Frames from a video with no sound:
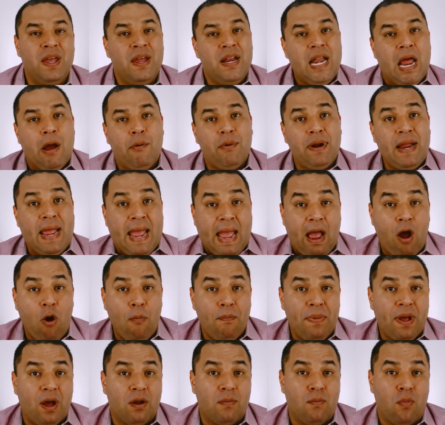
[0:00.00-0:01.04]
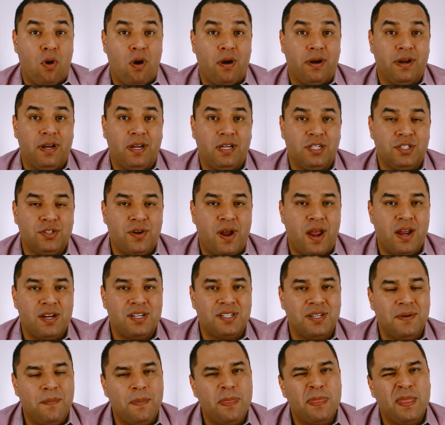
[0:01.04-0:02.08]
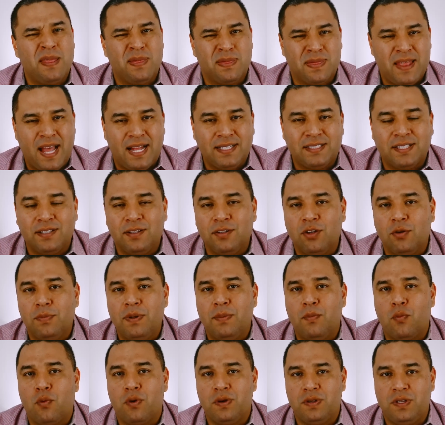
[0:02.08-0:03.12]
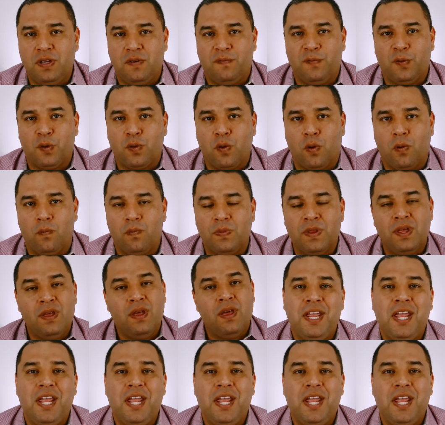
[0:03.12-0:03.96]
Now, an outbound marketing strategy, that's a little bit more difficult.